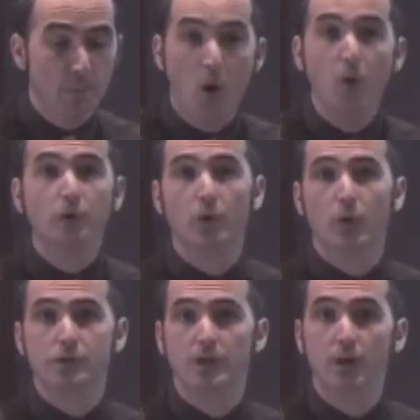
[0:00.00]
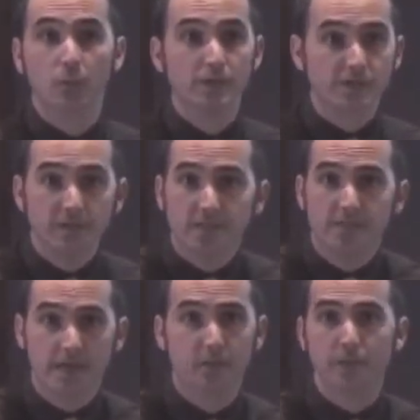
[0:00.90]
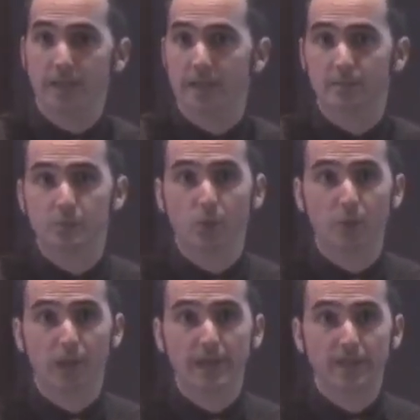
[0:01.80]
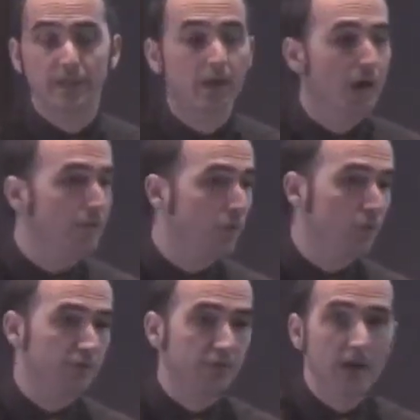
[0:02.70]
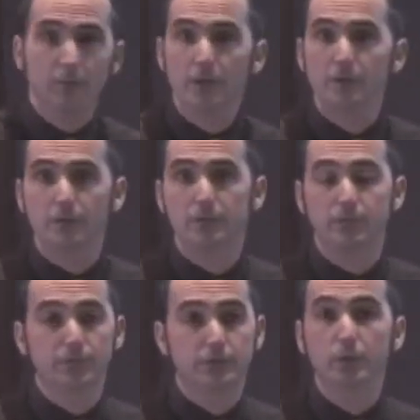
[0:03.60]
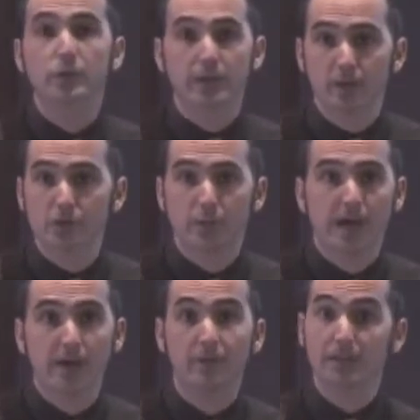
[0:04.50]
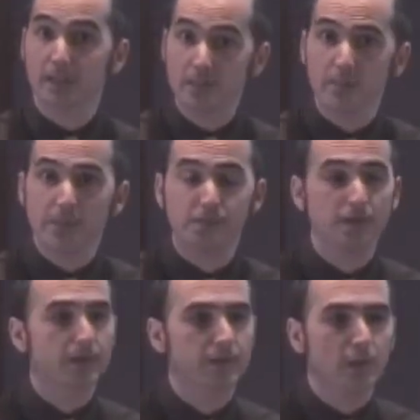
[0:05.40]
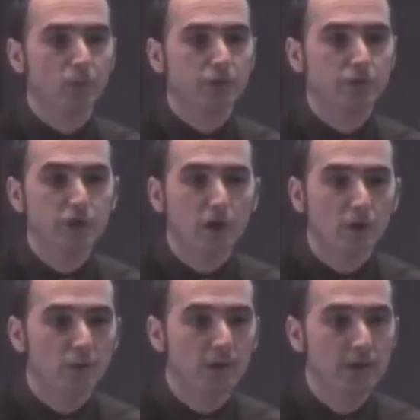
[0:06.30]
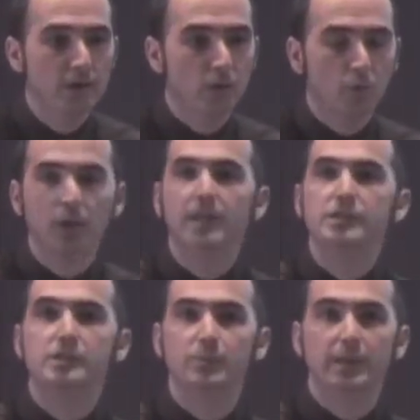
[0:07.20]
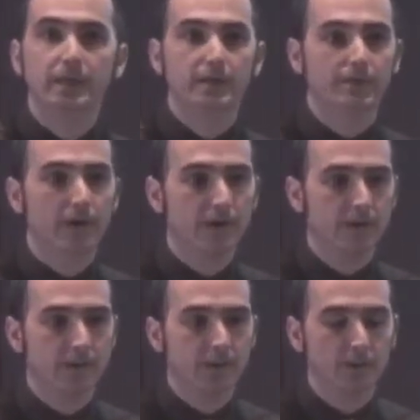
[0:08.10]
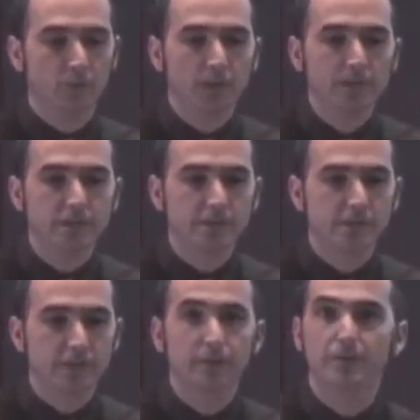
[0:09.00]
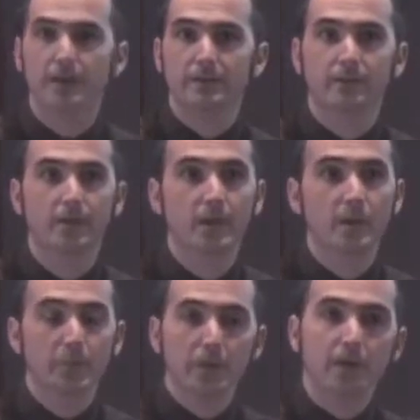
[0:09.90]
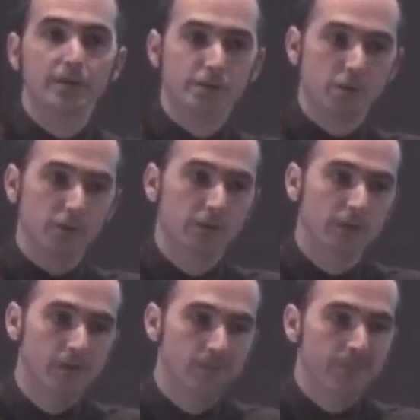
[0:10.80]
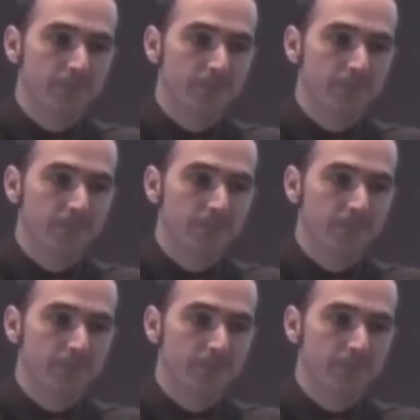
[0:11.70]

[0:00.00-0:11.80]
ball courts on which these sacred games were played. Of course, every two years, we have the Olympics. There was no religious meeting of uh, religious event beyond a certain